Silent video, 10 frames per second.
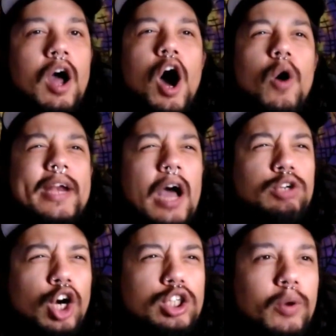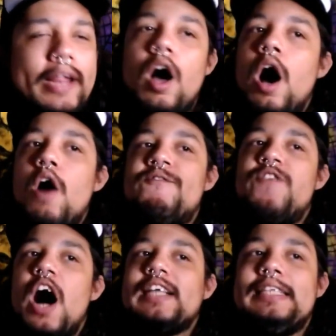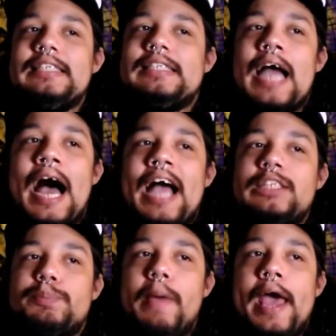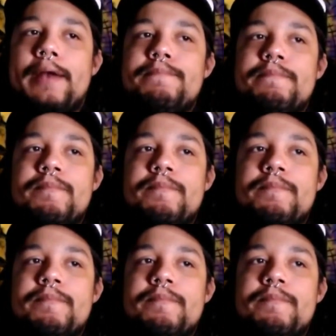Oh, and now you're doing, oh, fuck these guys, man.